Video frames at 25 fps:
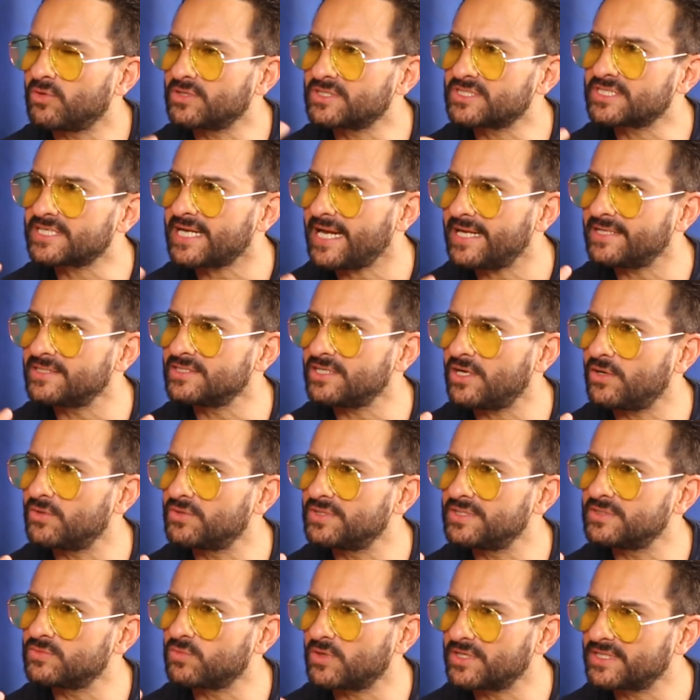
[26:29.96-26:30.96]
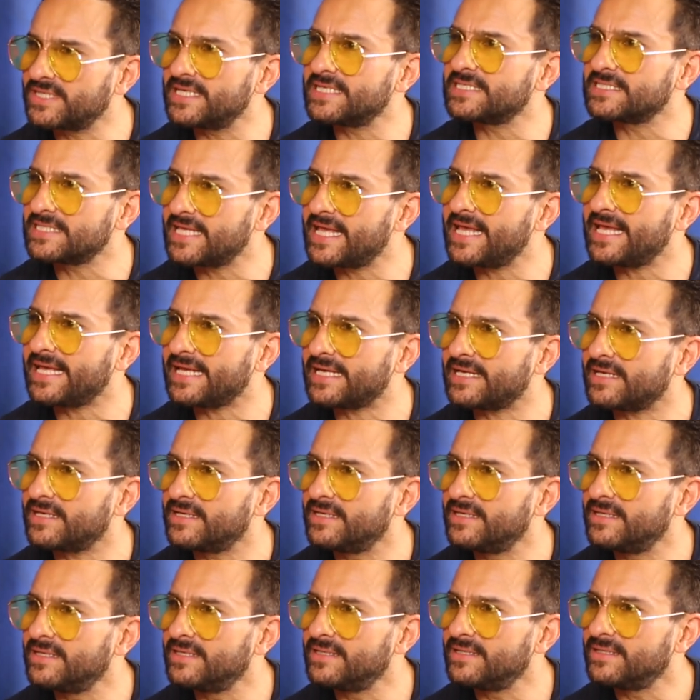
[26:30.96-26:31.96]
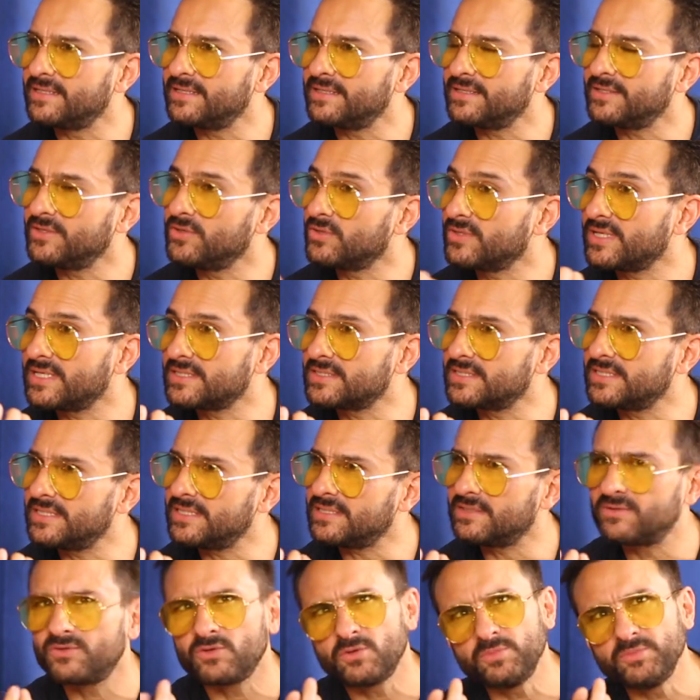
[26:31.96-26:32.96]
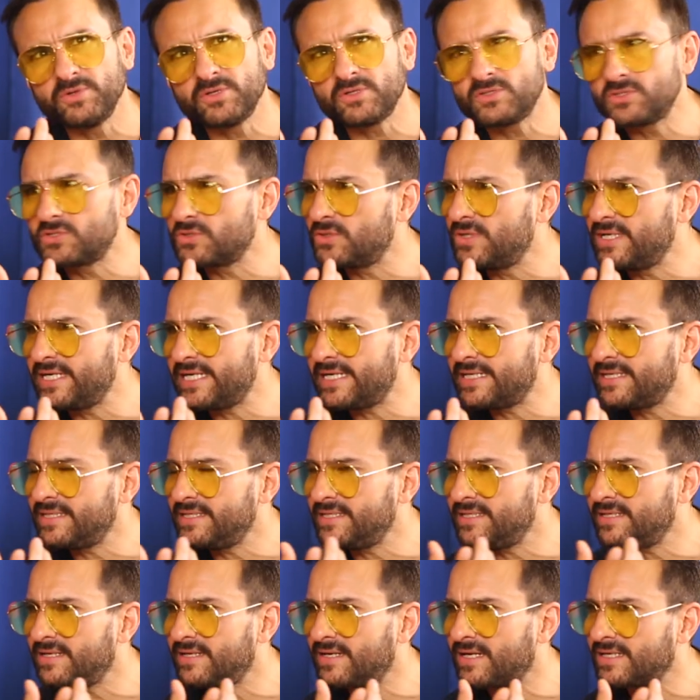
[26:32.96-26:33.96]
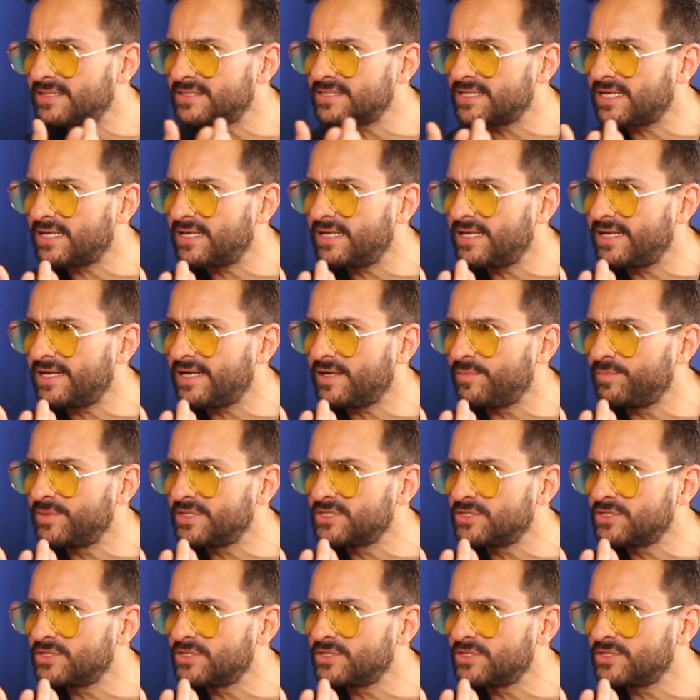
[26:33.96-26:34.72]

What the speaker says: What stands out is what they're saying. You know that scene, Romeo and Juliet, Heer Ranjha, Leela